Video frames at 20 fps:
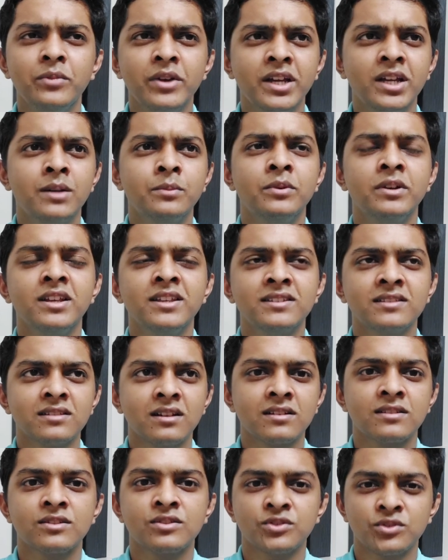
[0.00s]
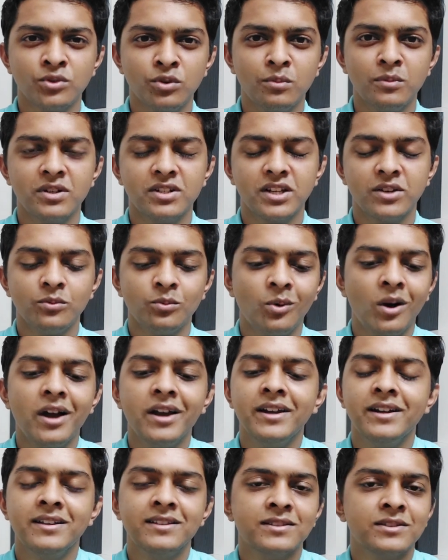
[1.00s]
breakup really sucks so much and why
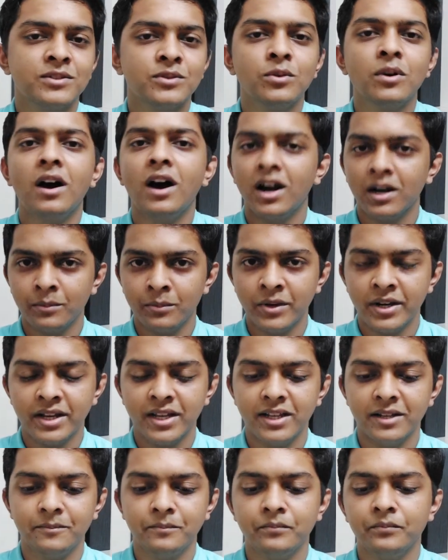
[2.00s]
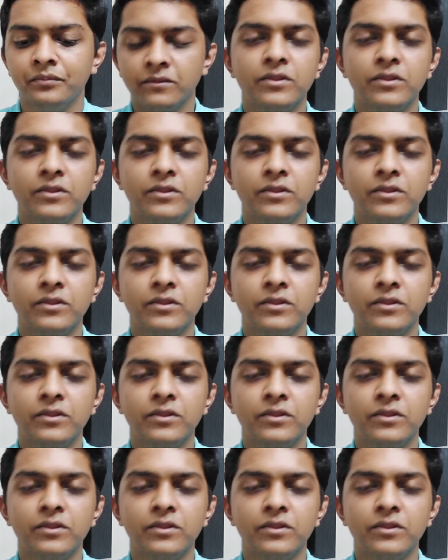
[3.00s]
it is so heartbreaking?